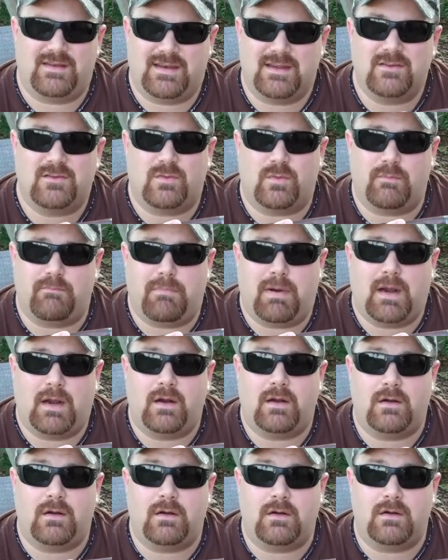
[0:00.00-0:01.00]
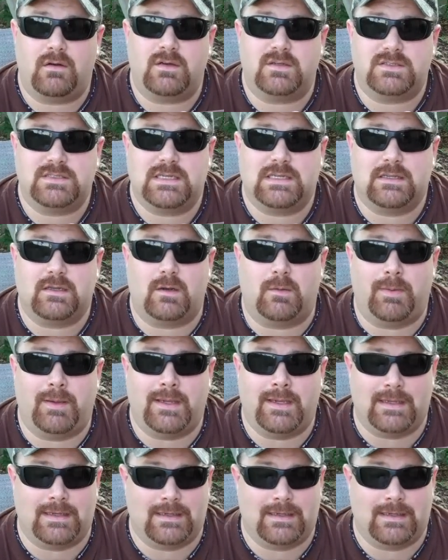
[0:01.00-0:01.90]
And this one burns a little bit.